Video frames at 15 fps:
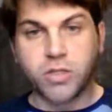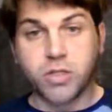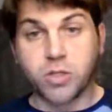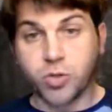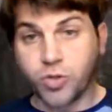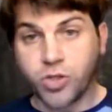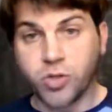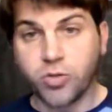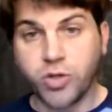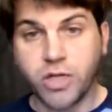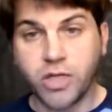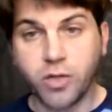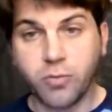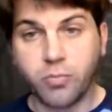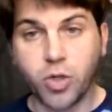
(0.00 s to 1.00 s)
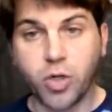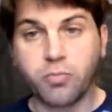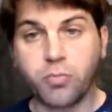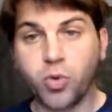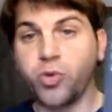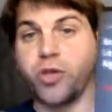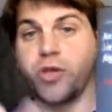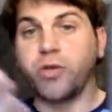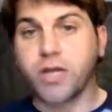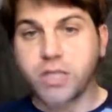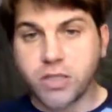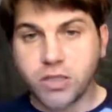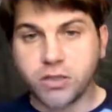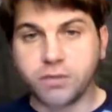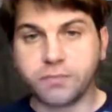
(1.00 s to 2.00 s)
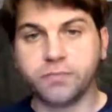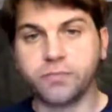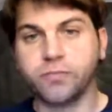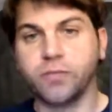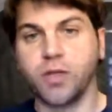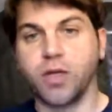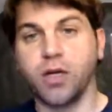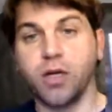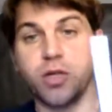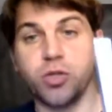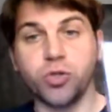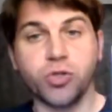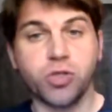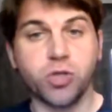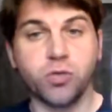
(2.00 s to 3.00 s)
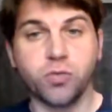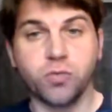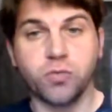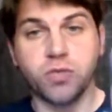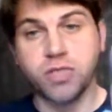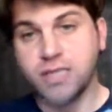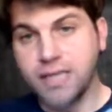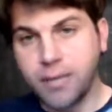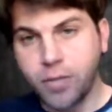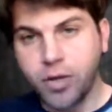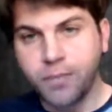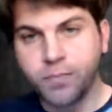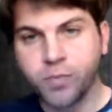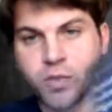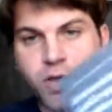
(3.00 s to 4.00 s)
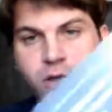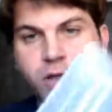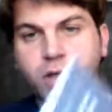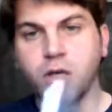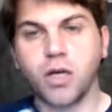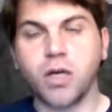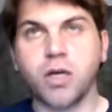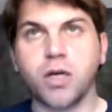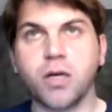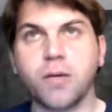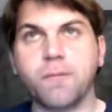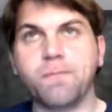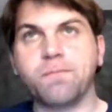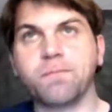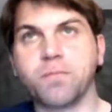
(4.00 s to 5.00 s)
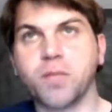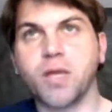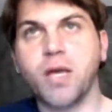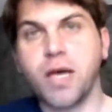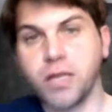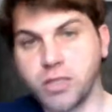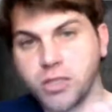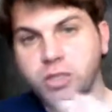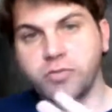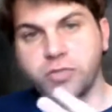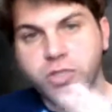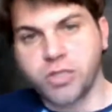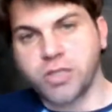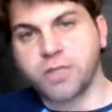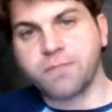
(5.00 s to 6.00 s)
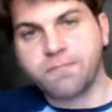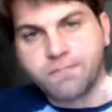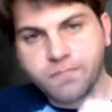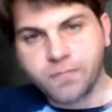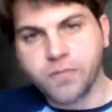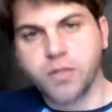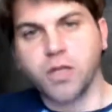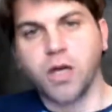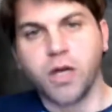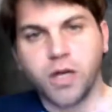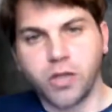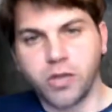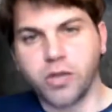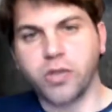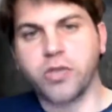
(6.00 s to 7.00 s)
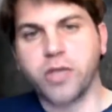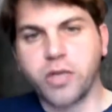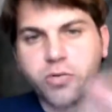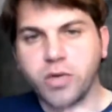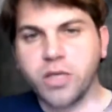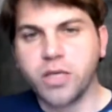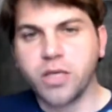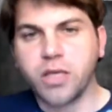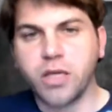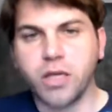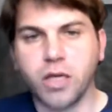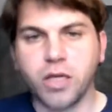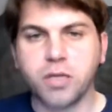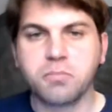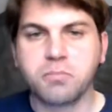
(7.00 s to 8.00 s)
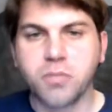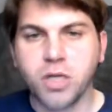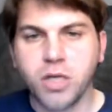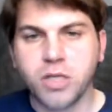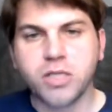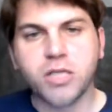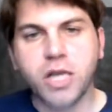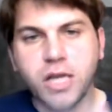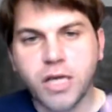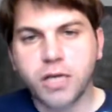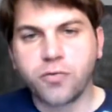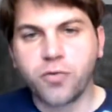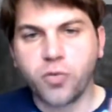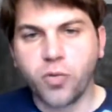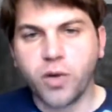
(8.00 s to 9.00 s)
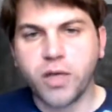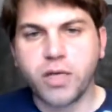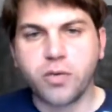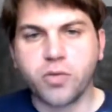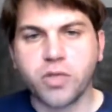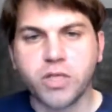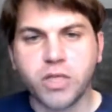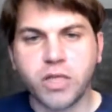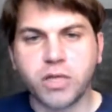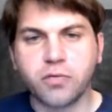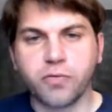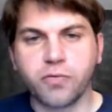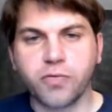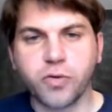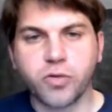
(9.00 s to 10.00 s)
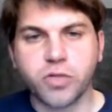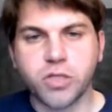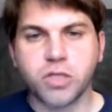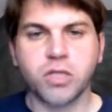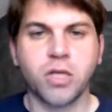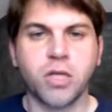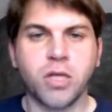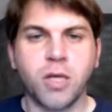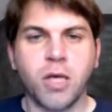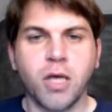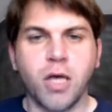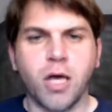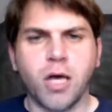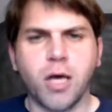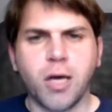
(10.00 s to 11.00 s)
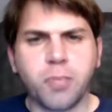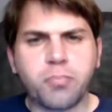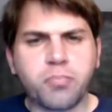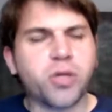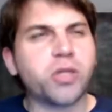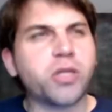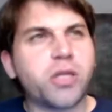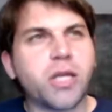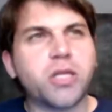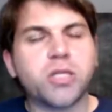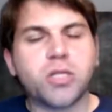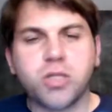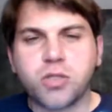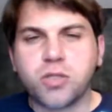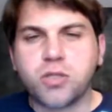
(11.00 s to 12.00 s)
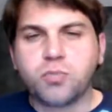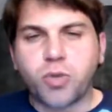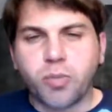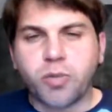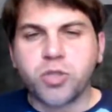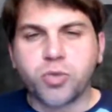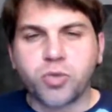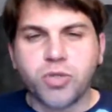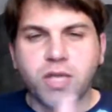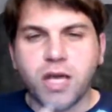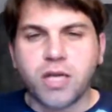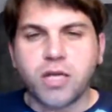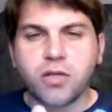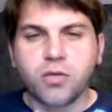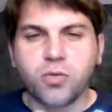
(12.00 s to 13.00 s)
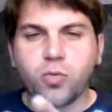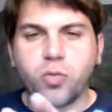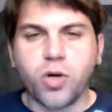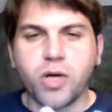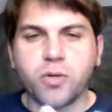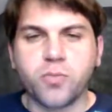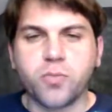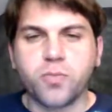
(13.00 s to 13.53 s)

is also already a book, more theoretical. Uh, it's also slimmer um, and covers the uh, the theory in a slightly different way with slightly different focus. Uh, but then probably towards the end, what I